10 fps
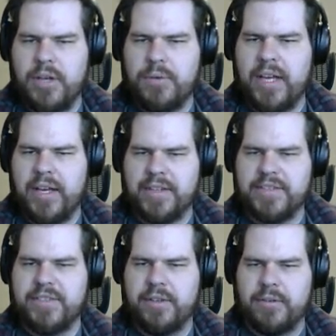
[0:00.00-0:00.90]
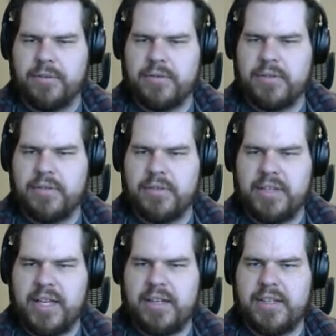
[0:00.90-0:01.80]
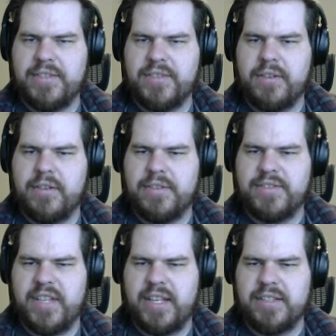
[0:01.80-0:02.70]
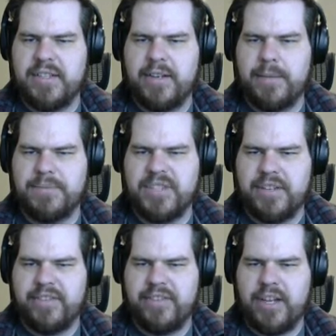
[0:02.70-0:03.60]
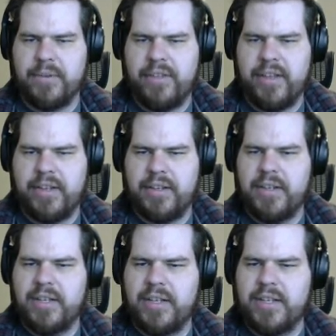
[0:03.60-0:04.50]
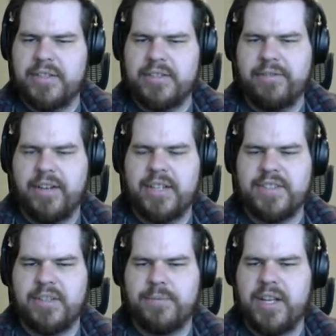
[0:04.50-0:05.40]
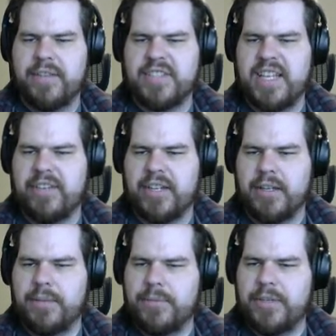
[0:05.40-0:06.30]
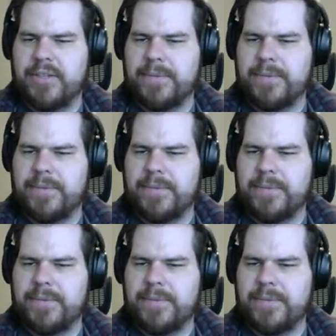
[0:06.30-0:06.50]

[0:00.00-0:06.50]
Okay, so that is our secondary objective, I would think, to find some way of saving him.